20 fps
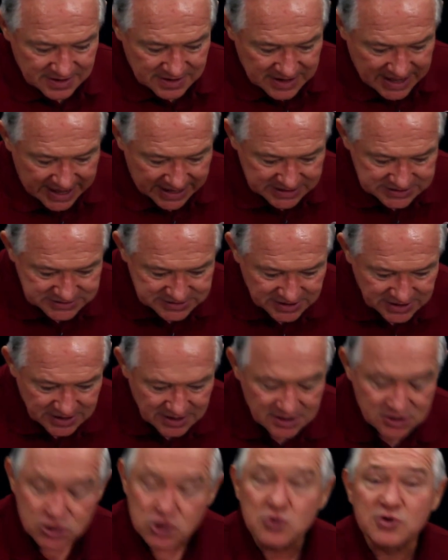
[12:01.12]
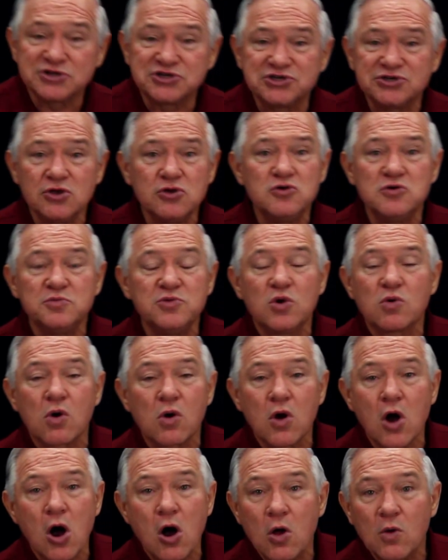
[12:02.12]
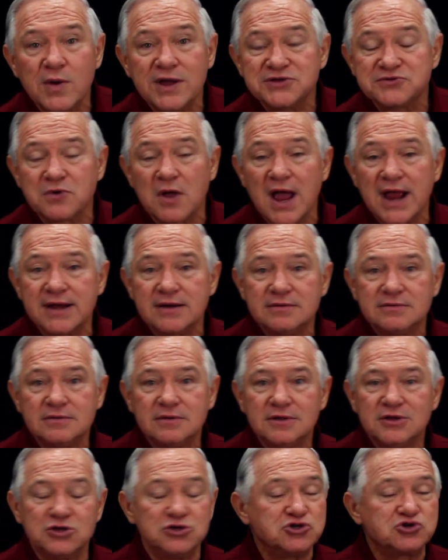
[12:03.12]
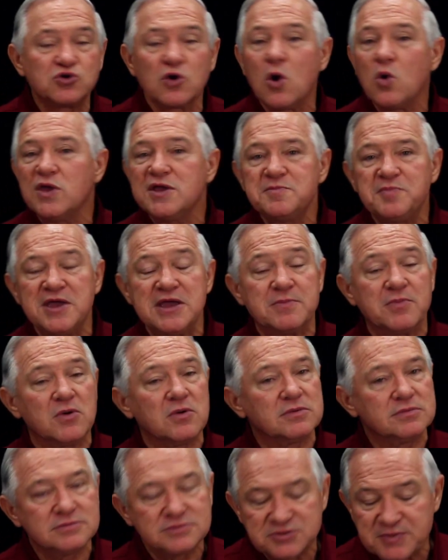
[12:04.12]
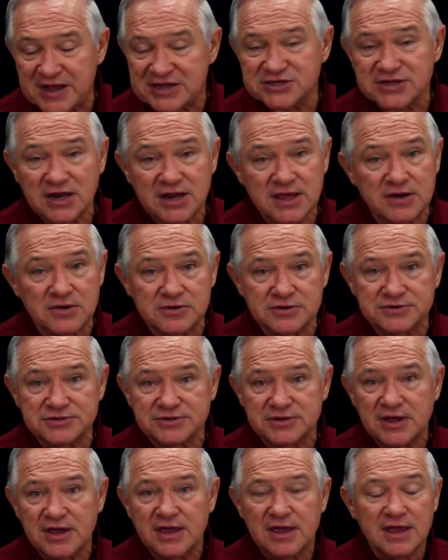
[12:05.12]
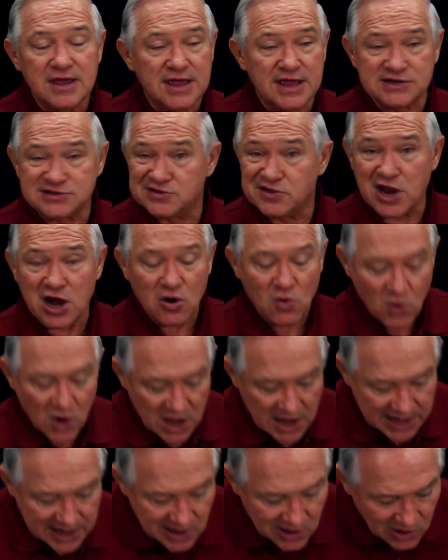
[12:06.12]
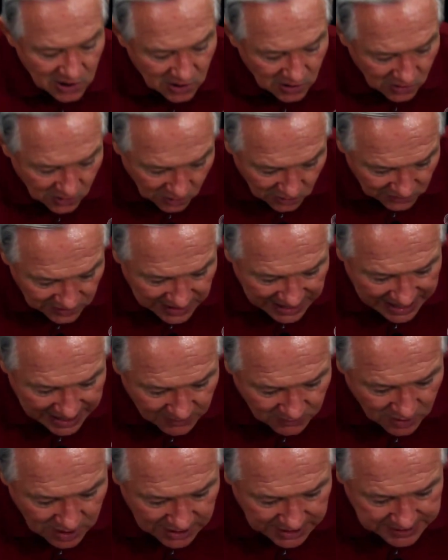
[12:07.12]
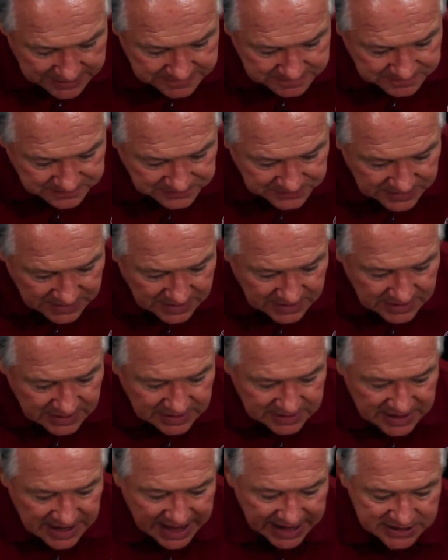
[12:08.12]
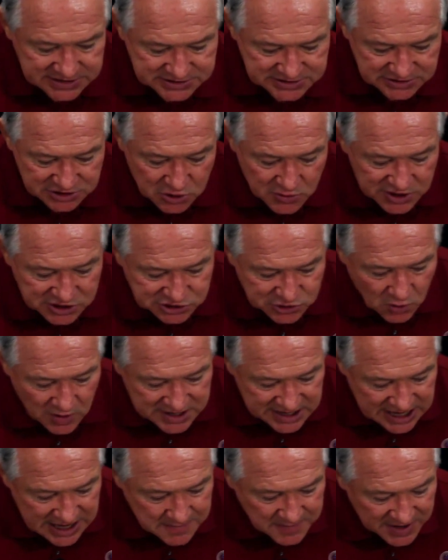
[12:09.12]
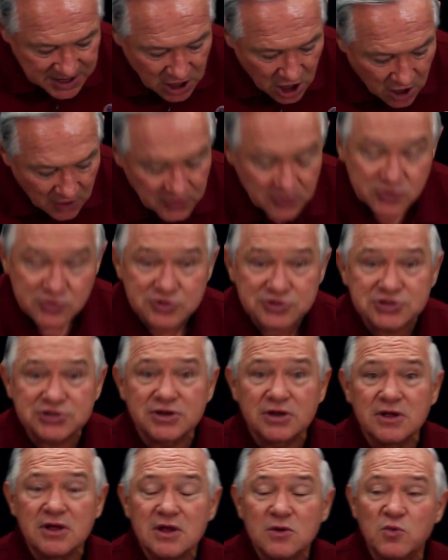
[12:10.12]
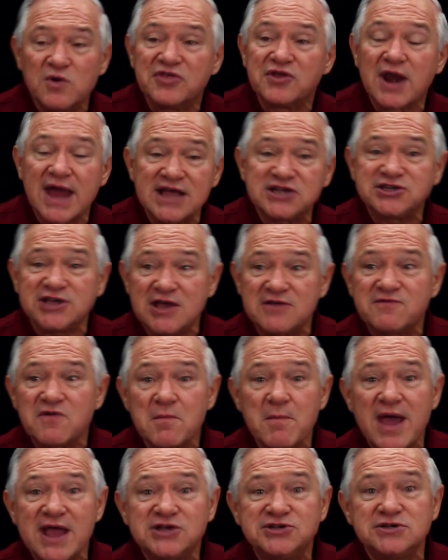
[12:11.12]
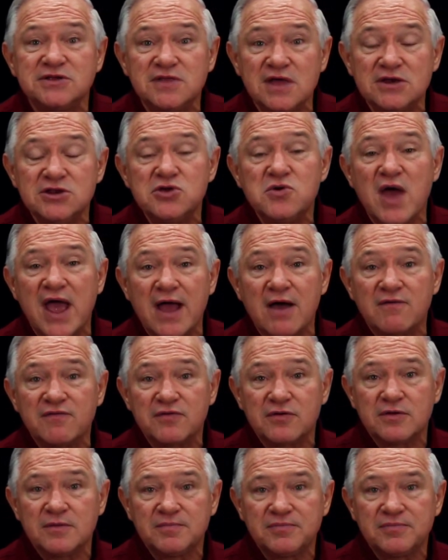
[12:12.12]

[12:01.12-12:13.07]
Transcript: Next, you assume you are always right. Controlling people, especially leaders. It's their way or the highway. Next, you enjoy keeping others with less information than you have.